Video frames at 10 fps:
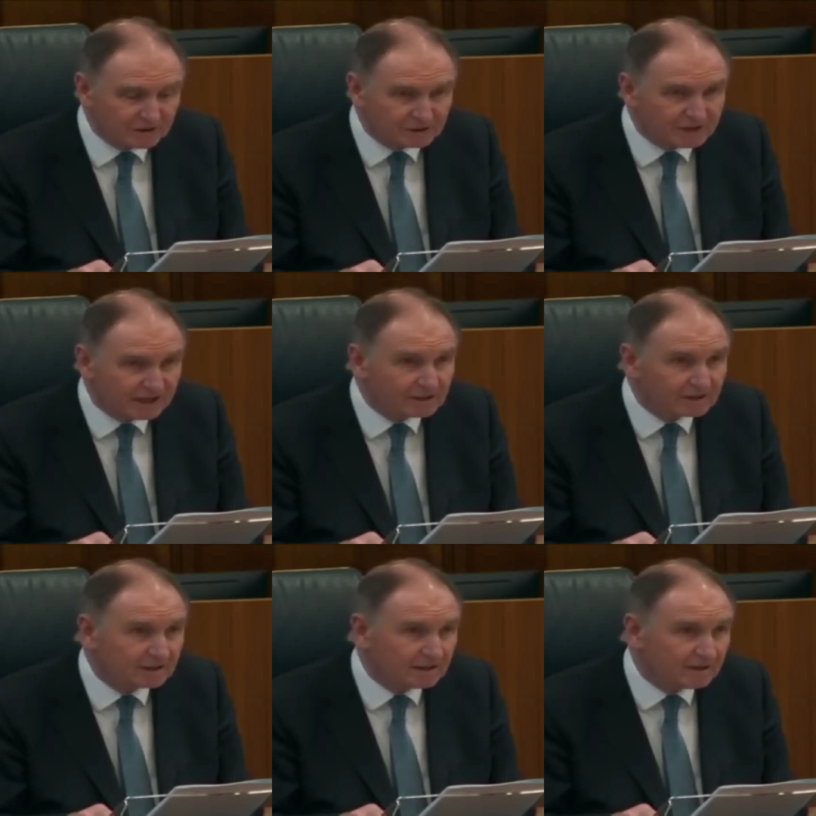
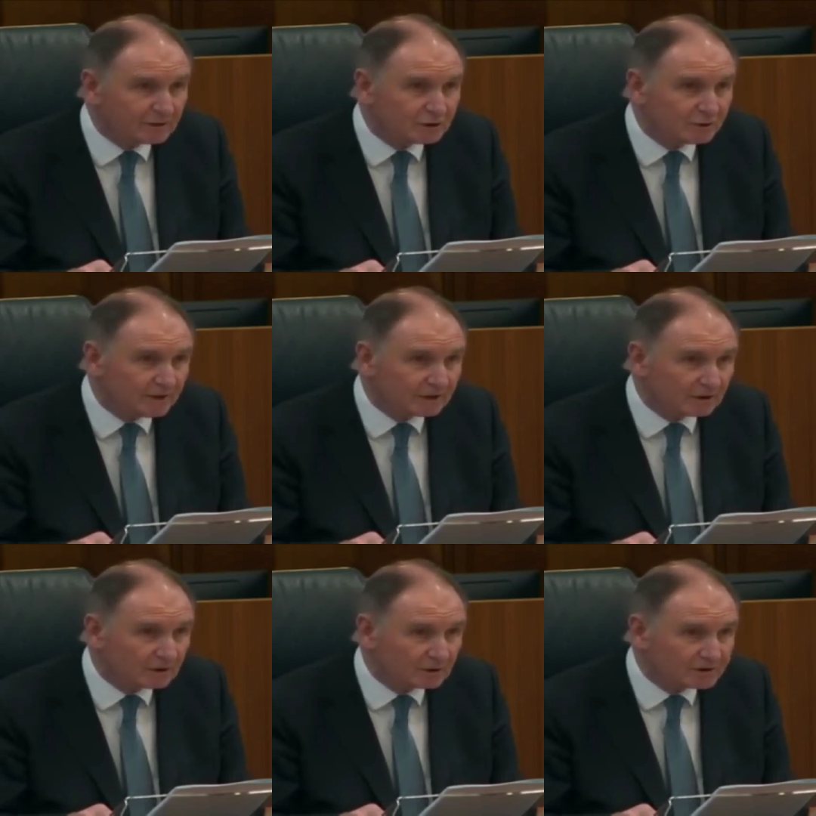contained in the
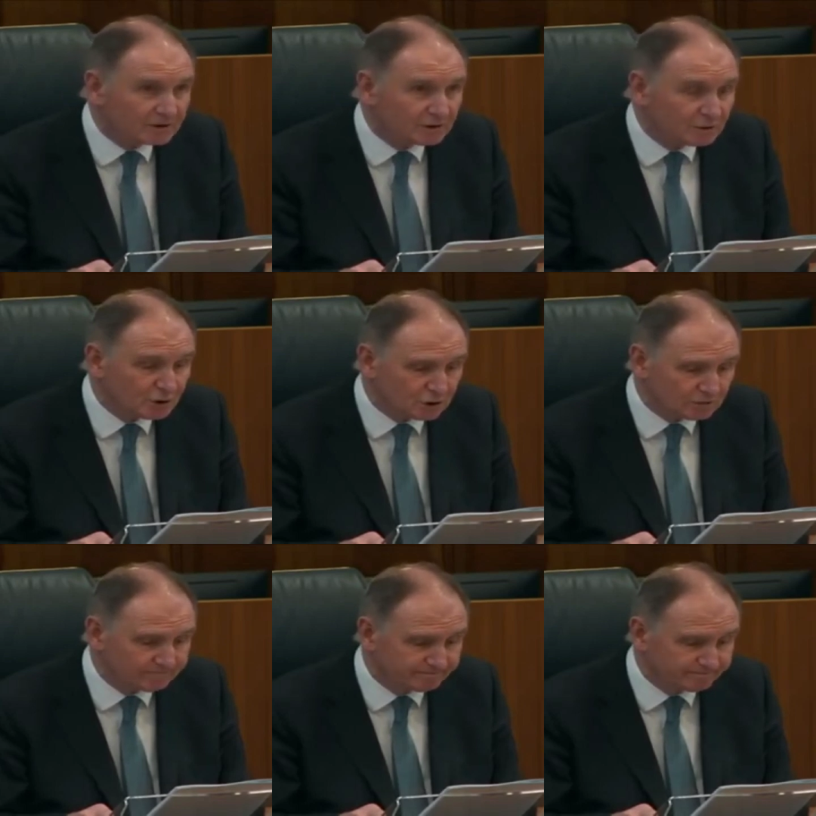Jamaican
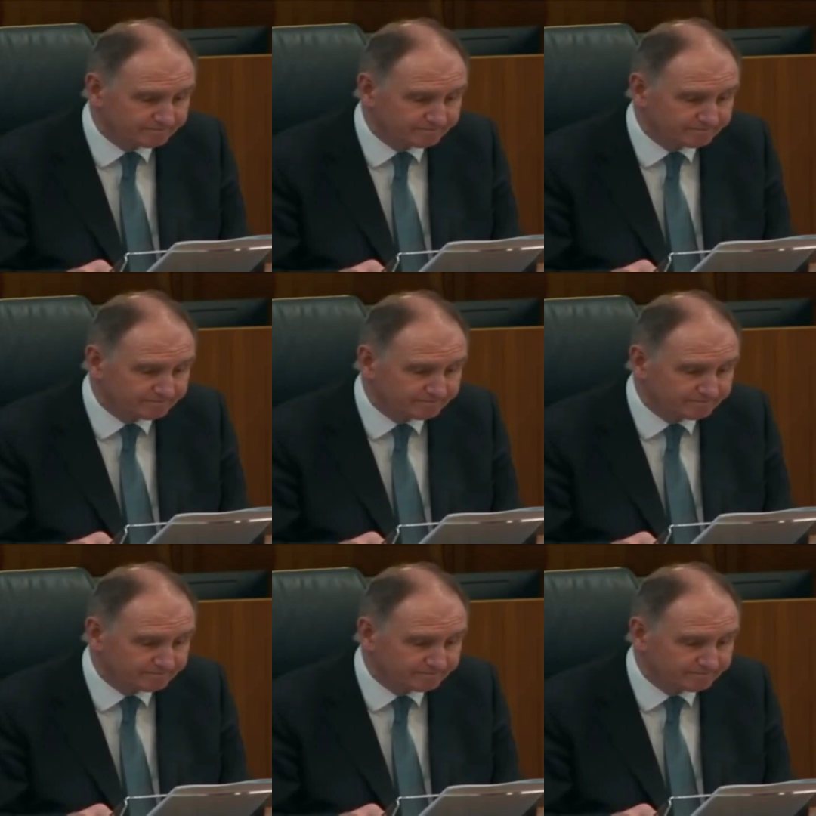Constitution.